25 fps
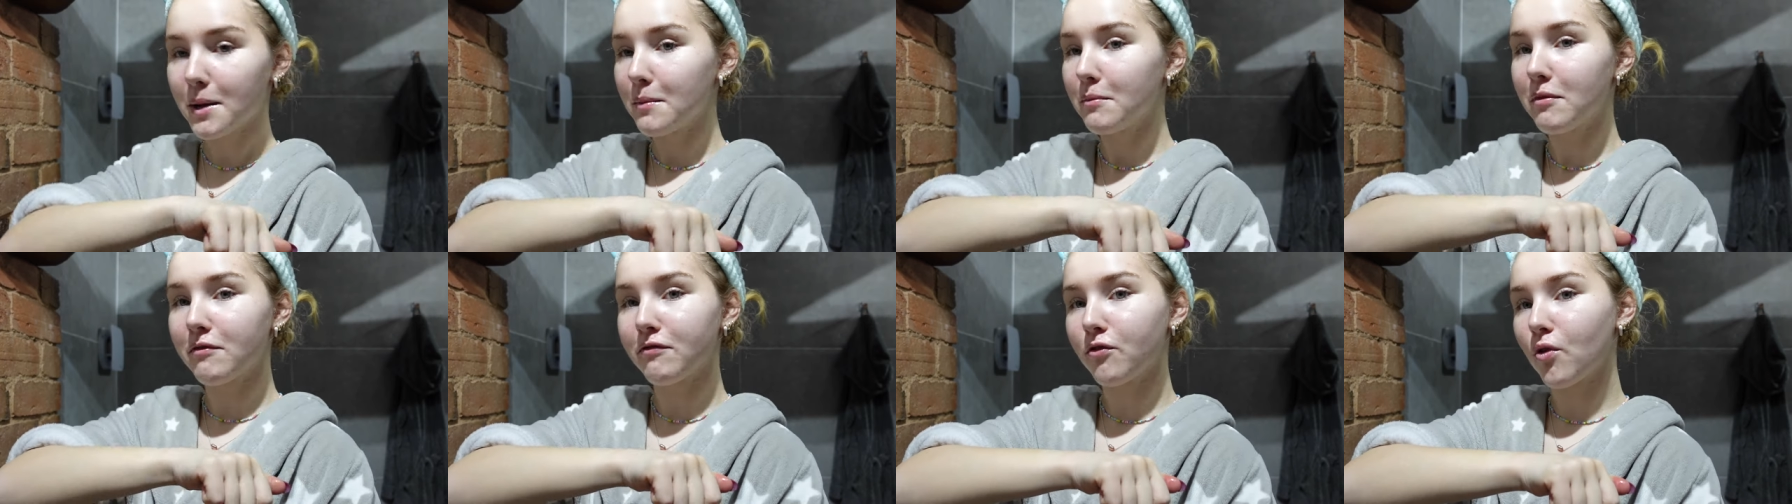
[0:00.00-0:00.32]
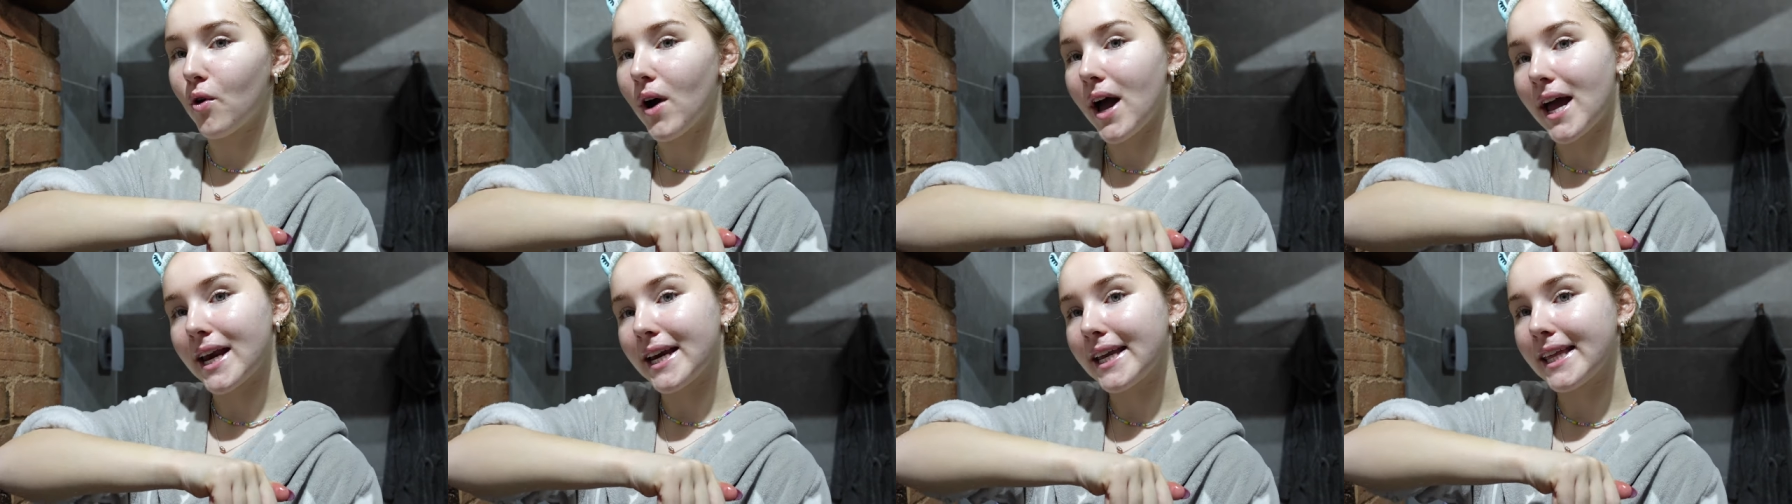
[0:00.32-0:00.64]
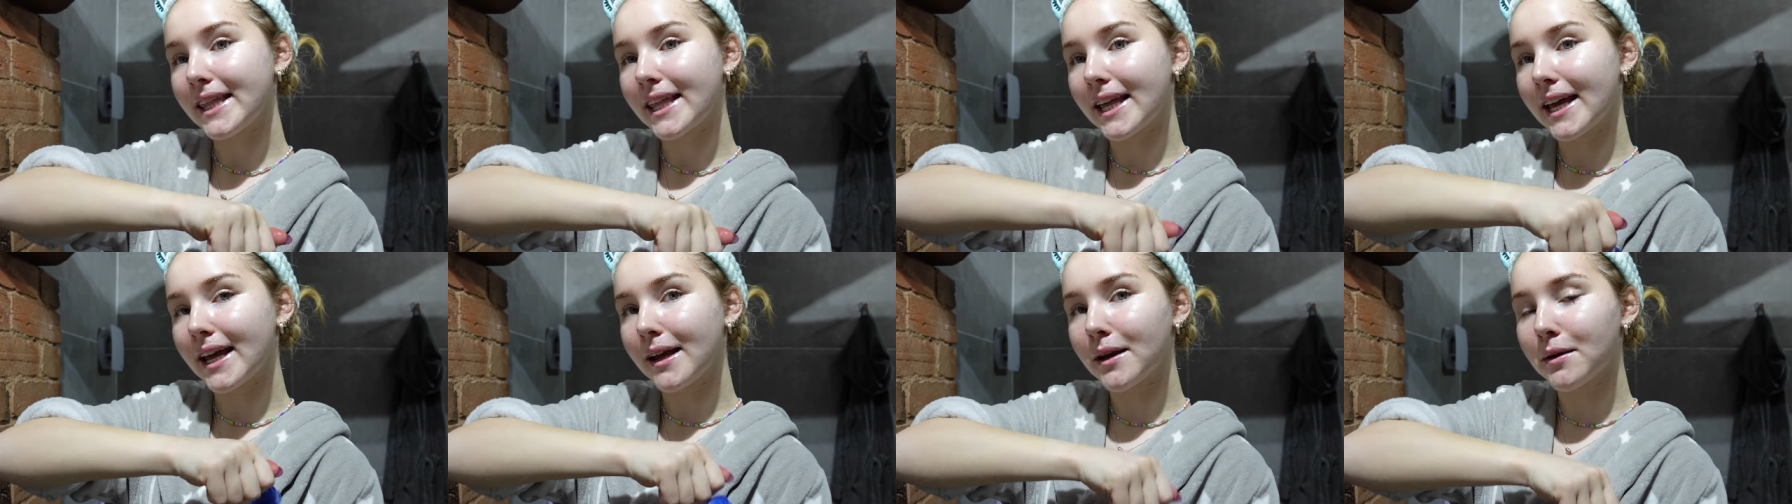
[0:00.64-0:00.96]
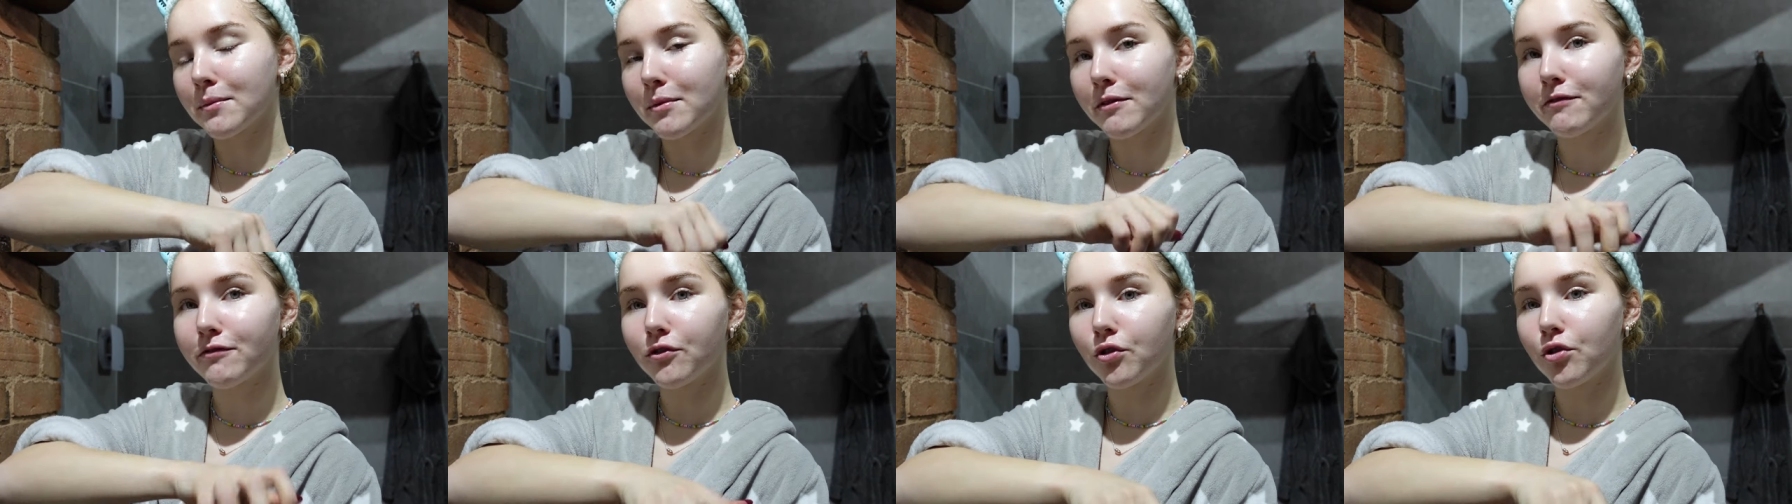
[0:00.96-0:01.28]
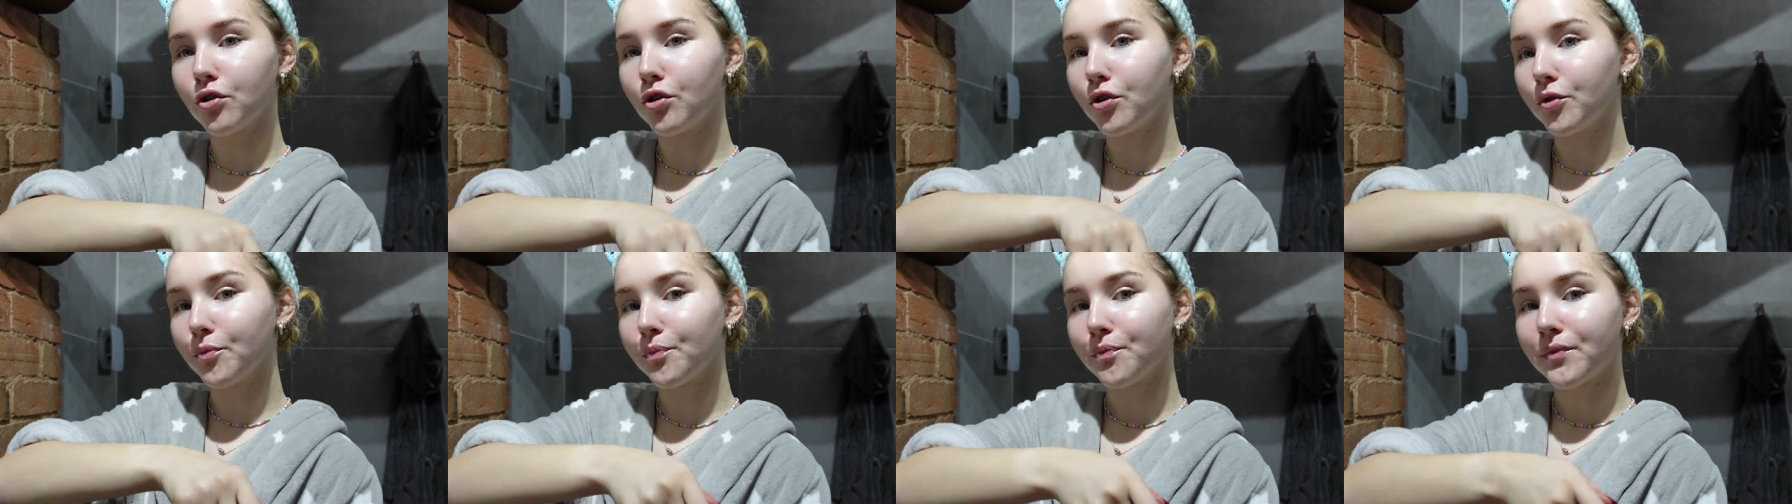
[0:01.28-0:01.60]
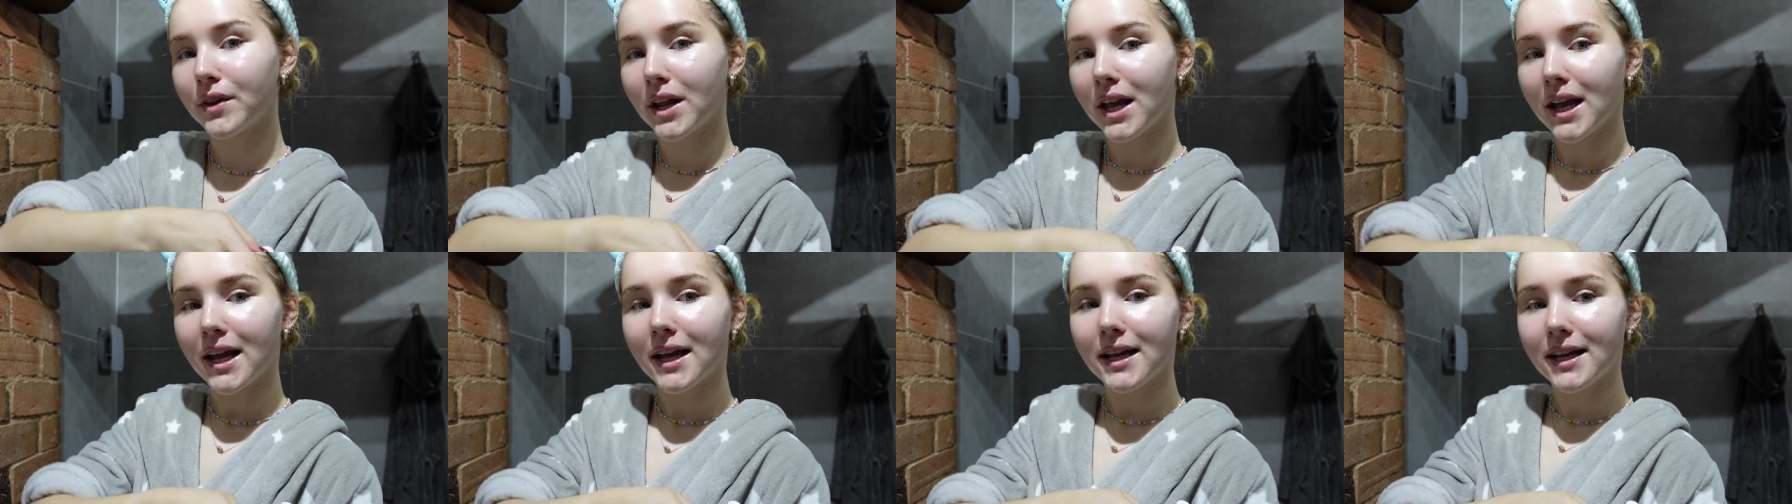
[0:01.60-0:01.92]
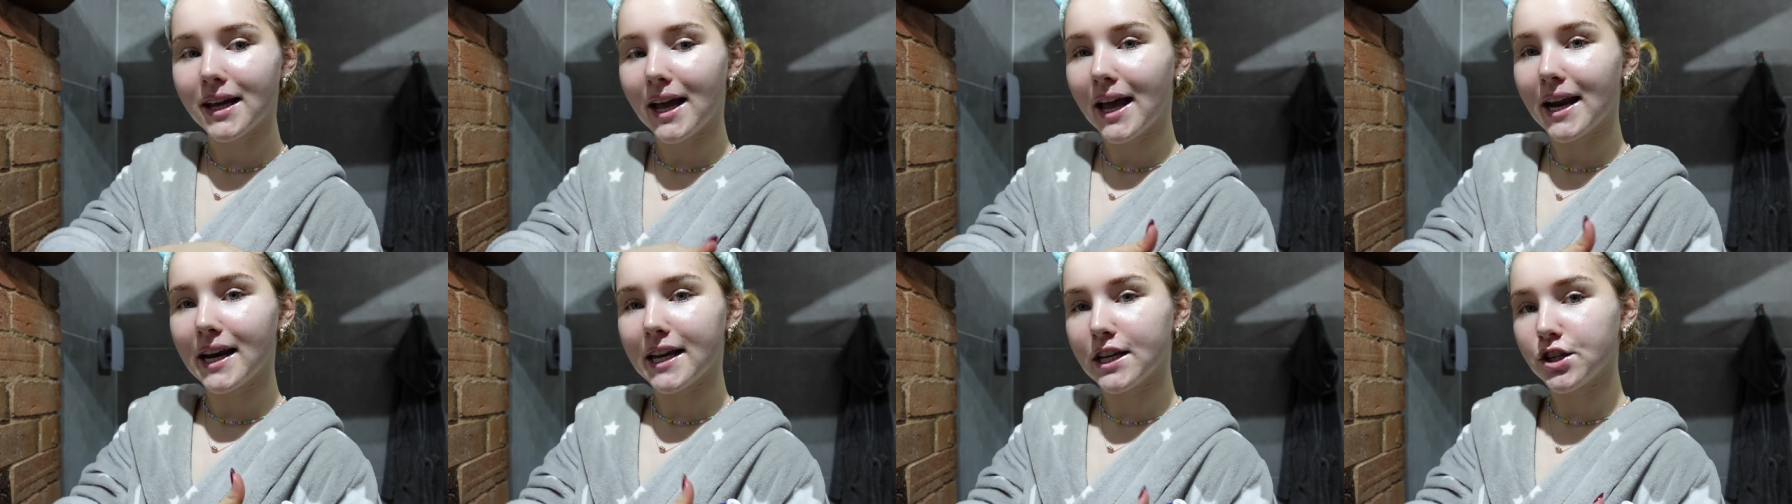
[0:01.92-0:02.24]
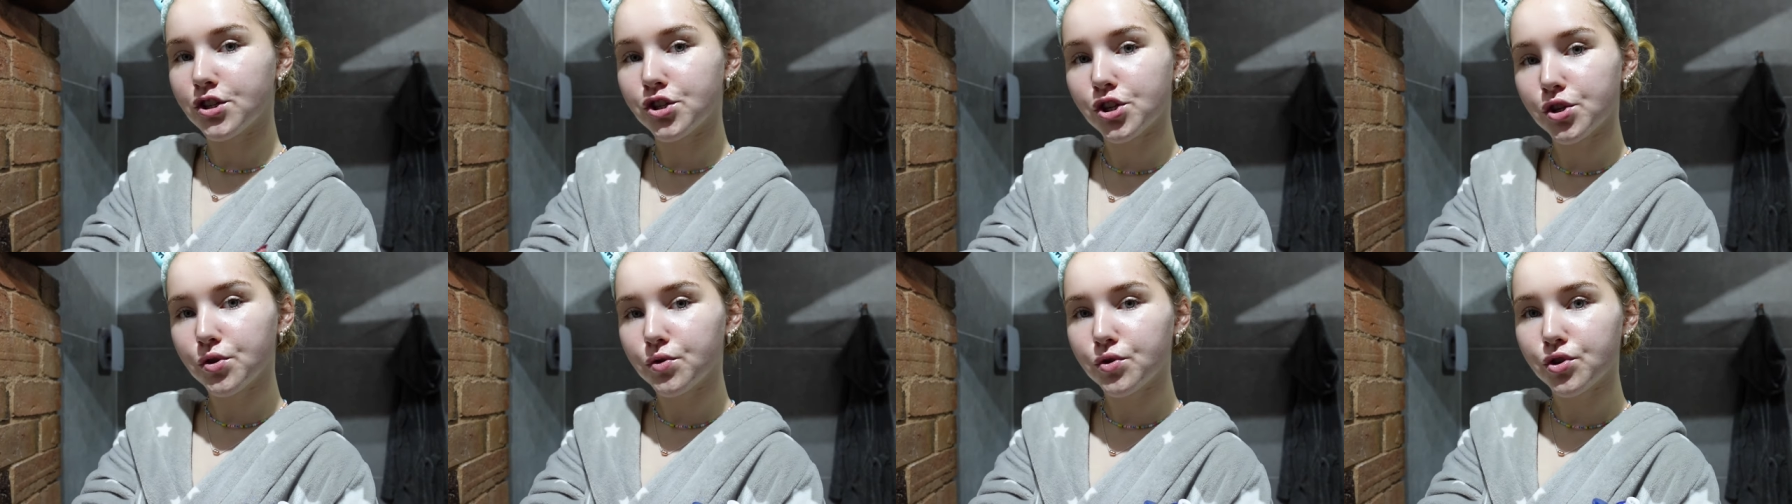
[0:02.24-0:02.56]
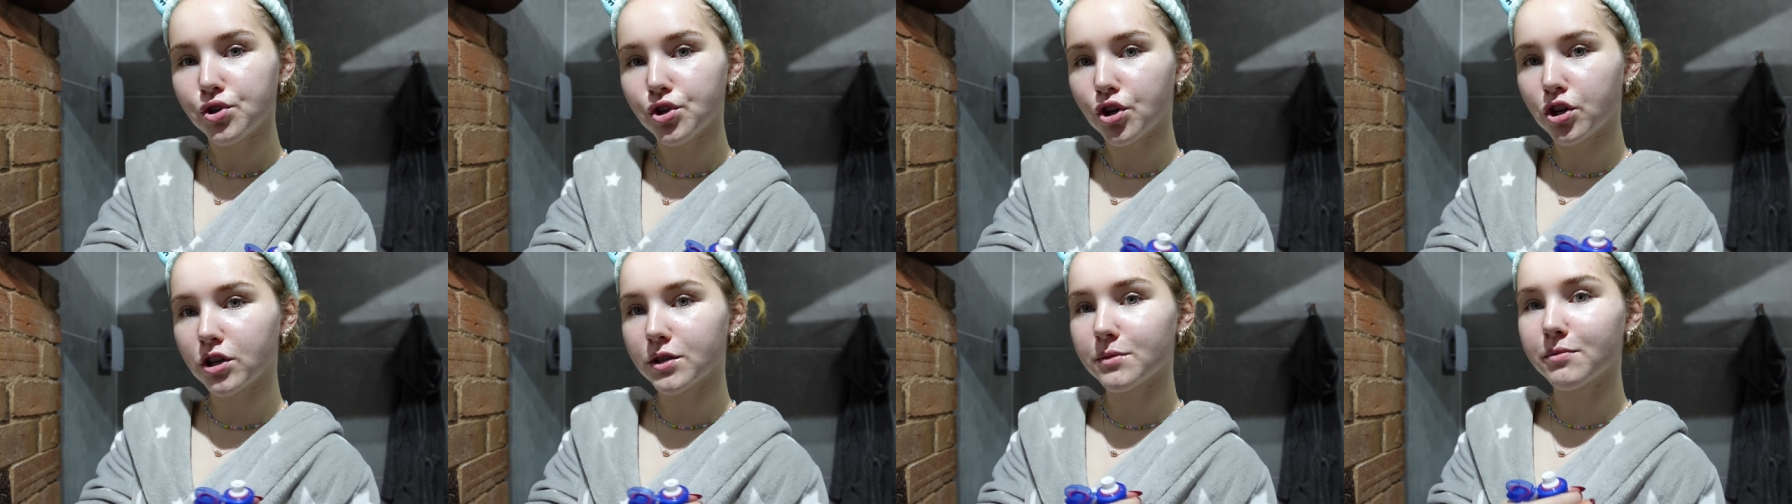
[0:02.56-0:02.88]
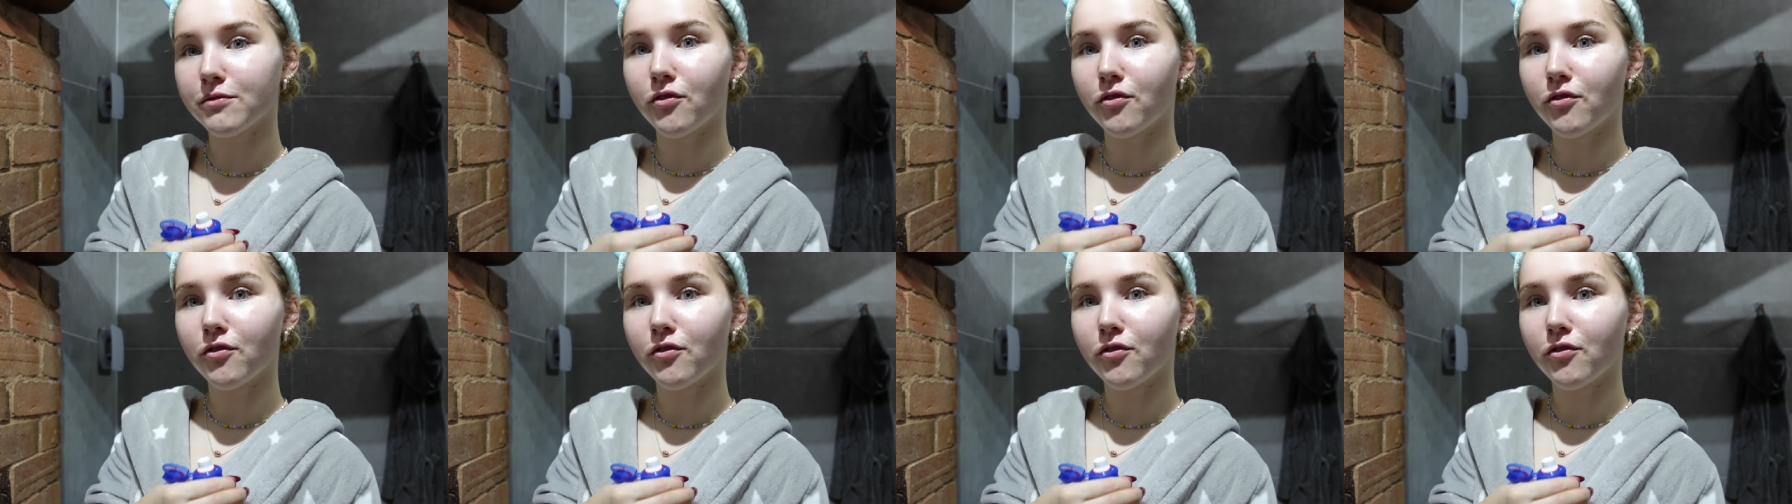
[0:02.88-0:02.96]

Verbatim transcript: before anything, before any juice shots,